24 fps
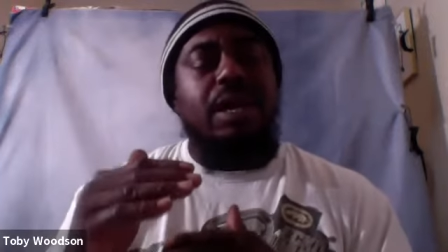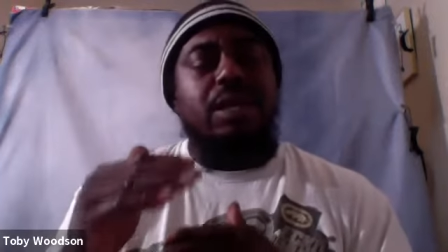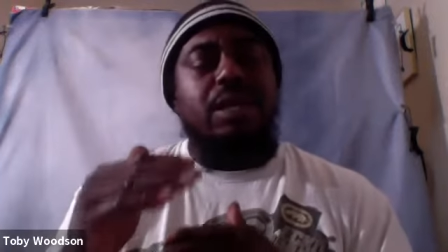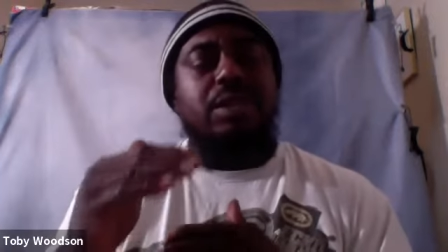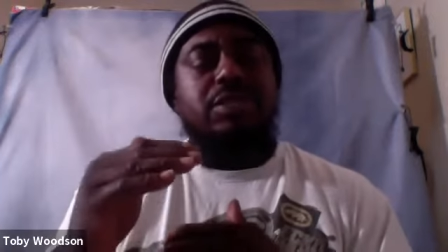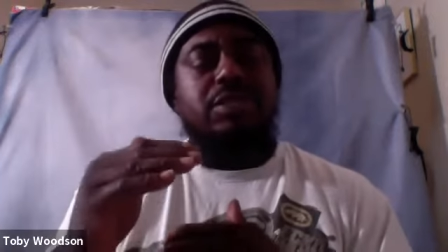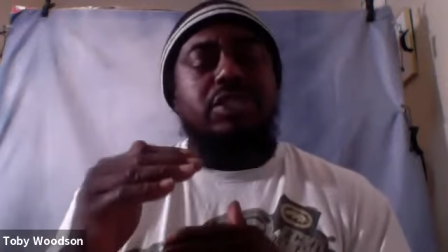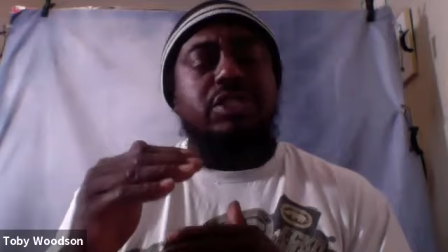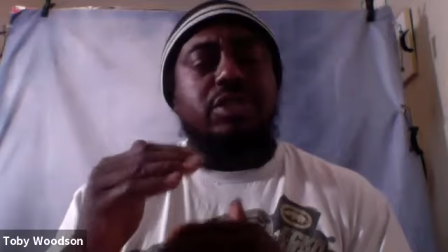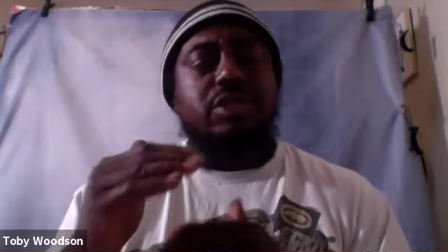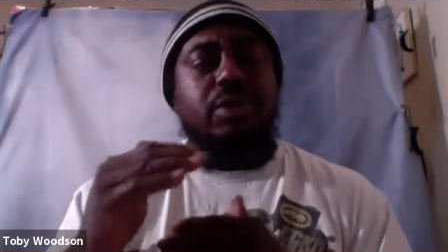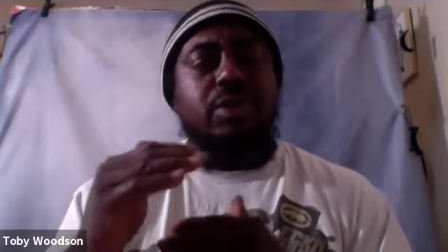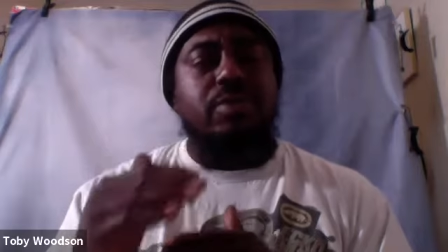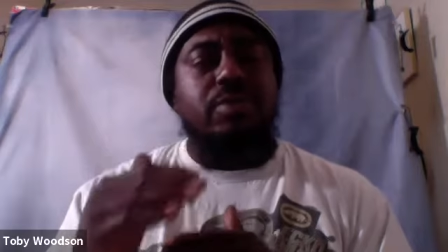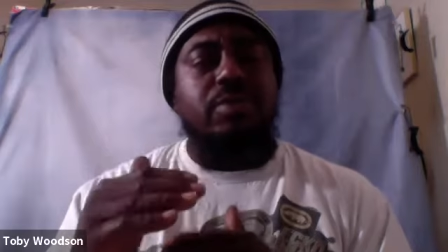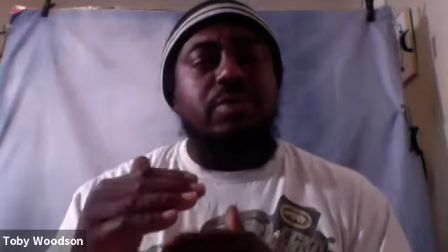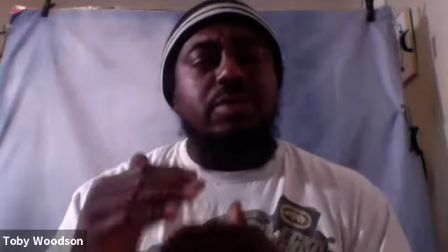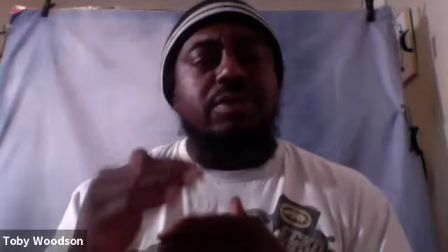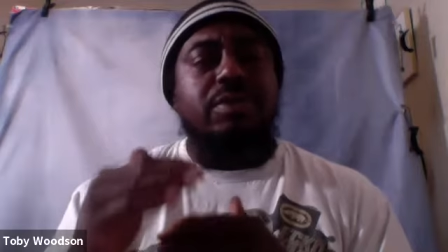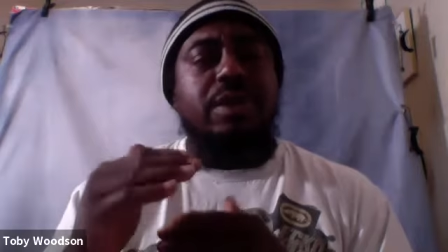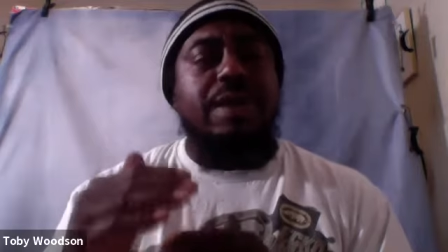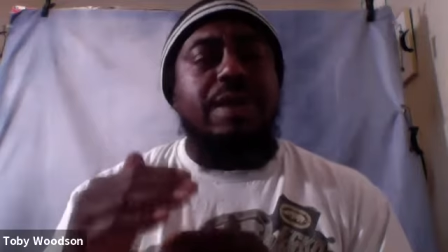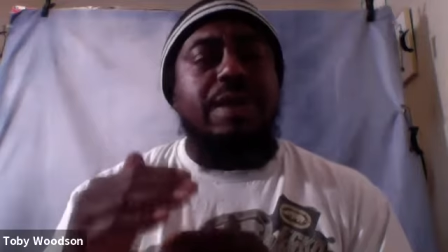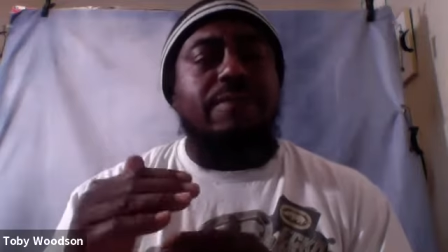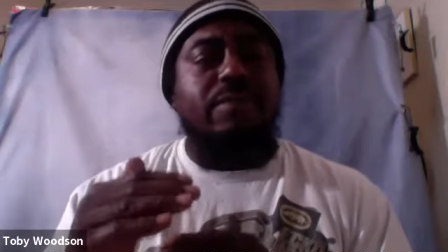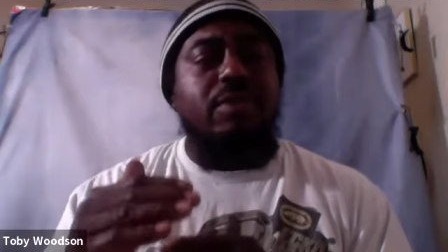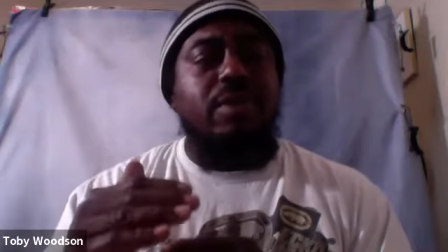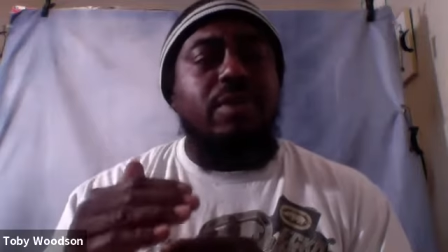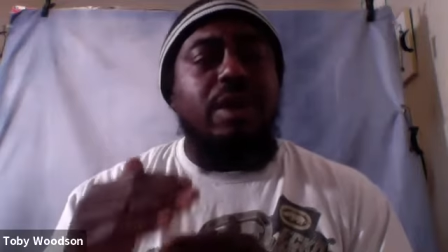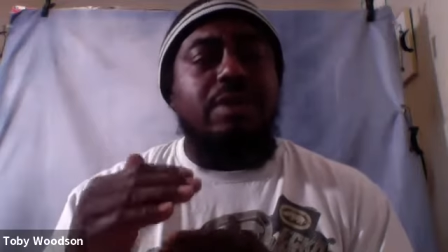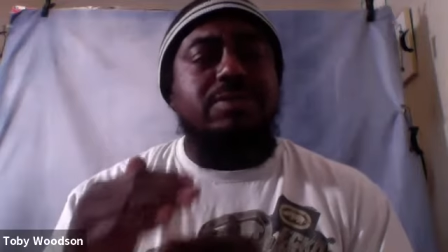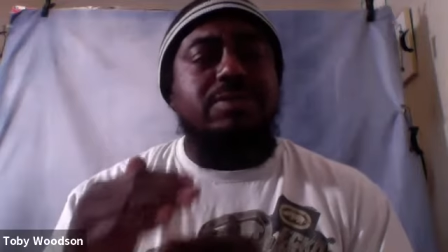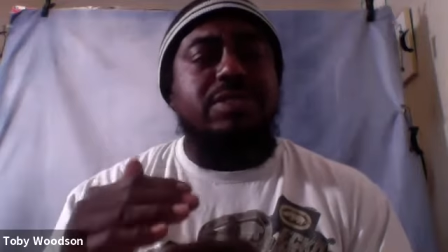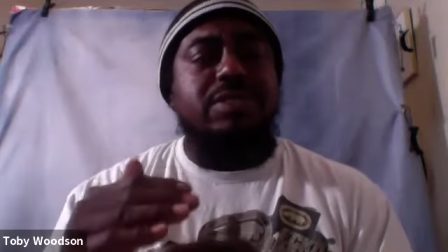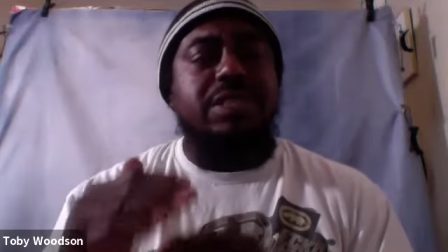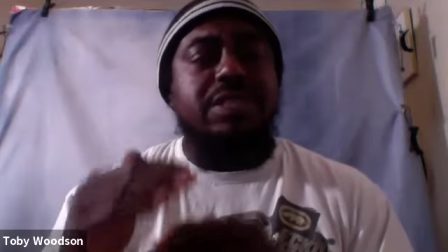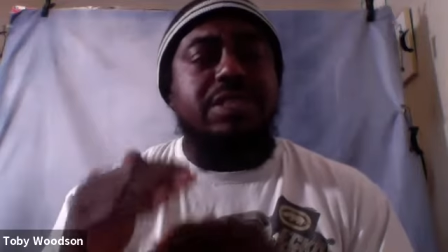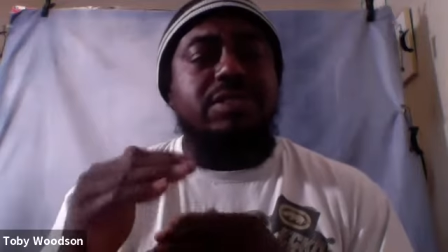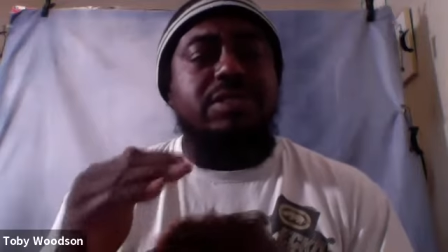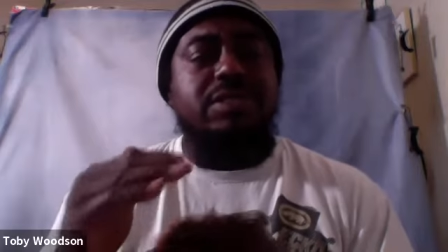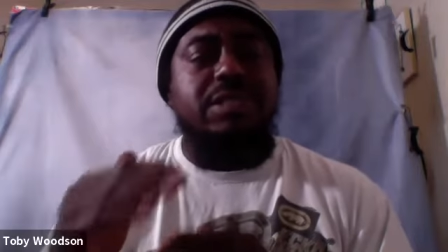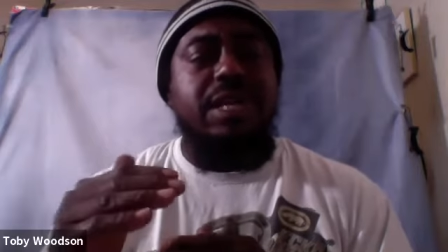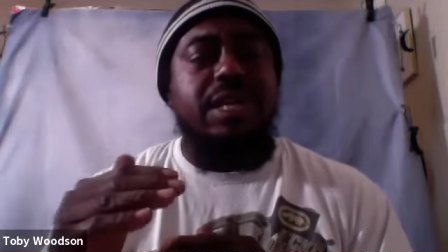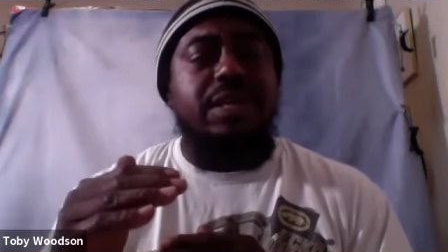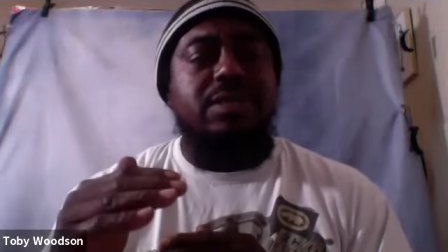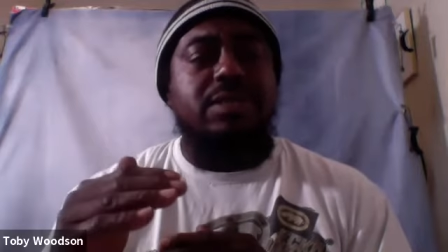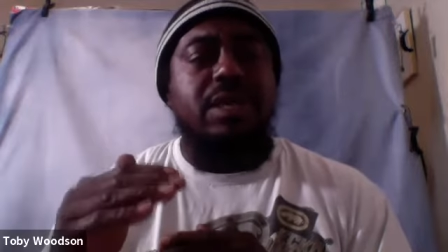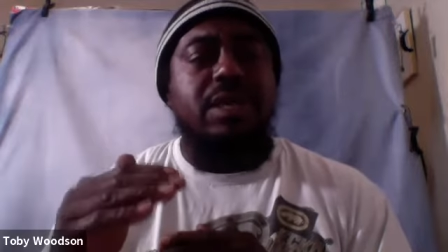a certain level of
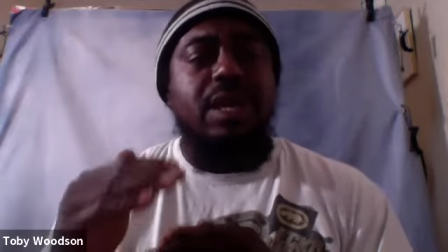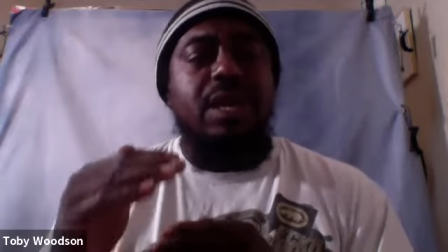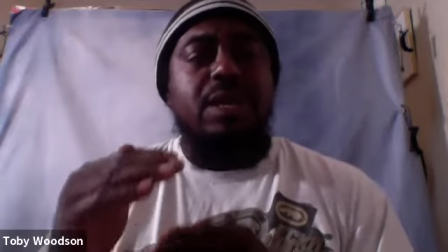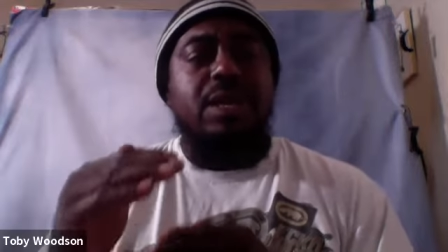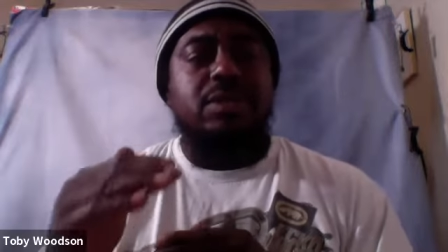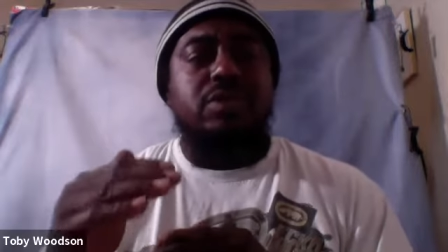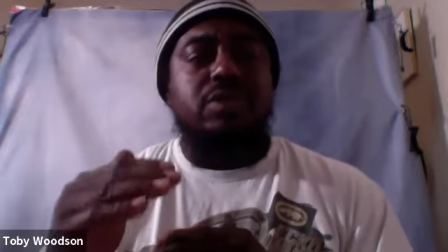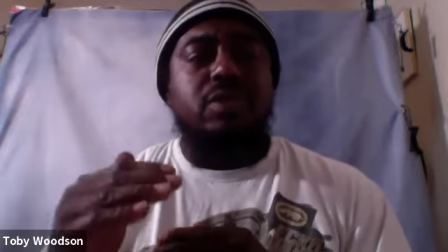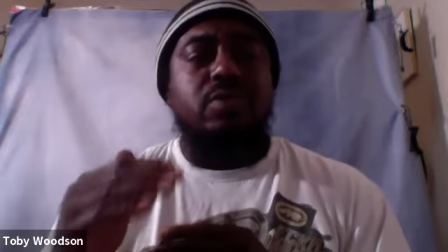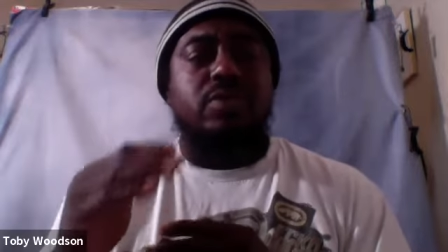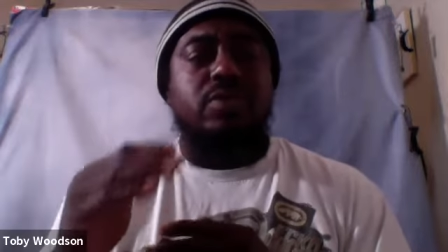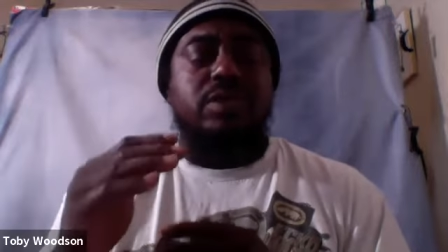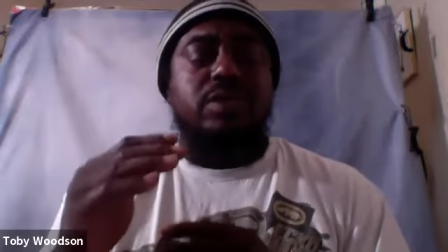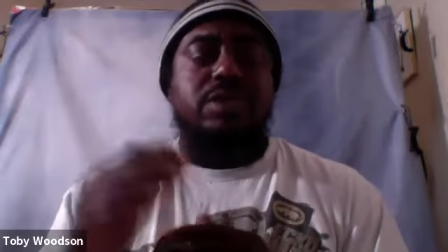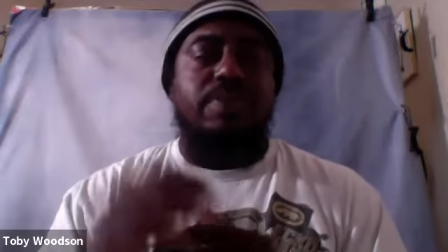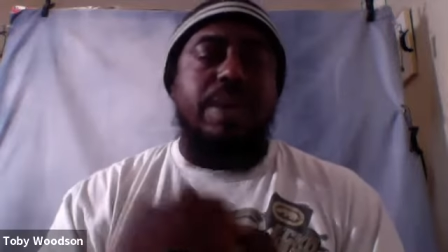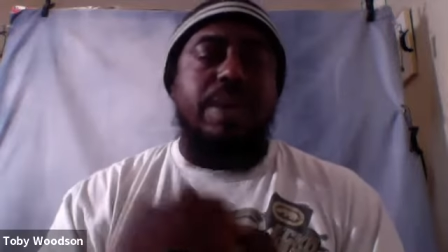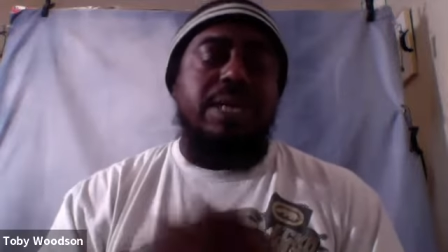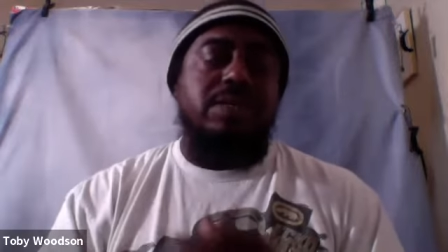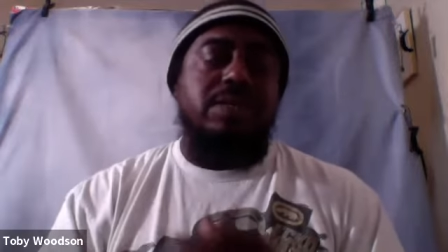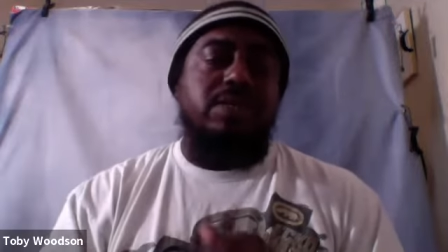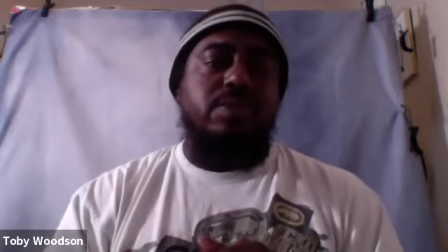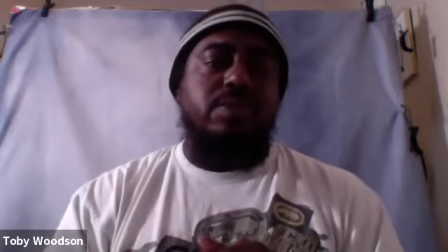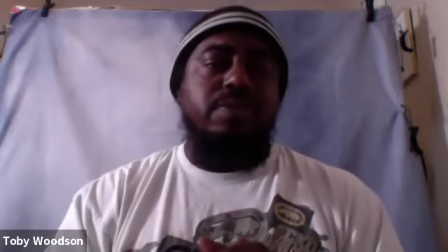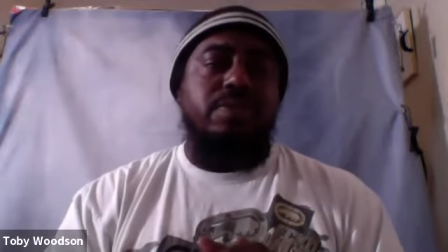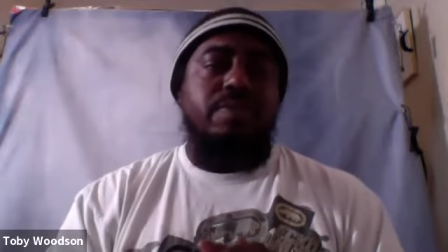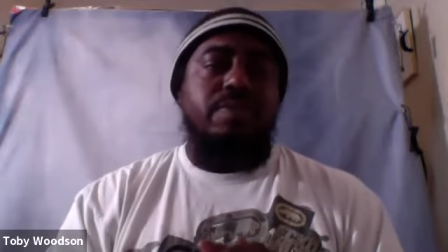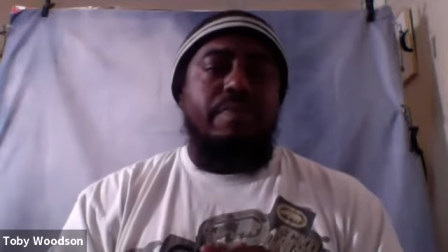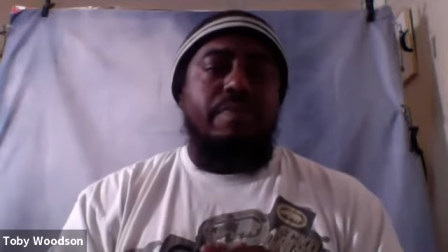success to respect you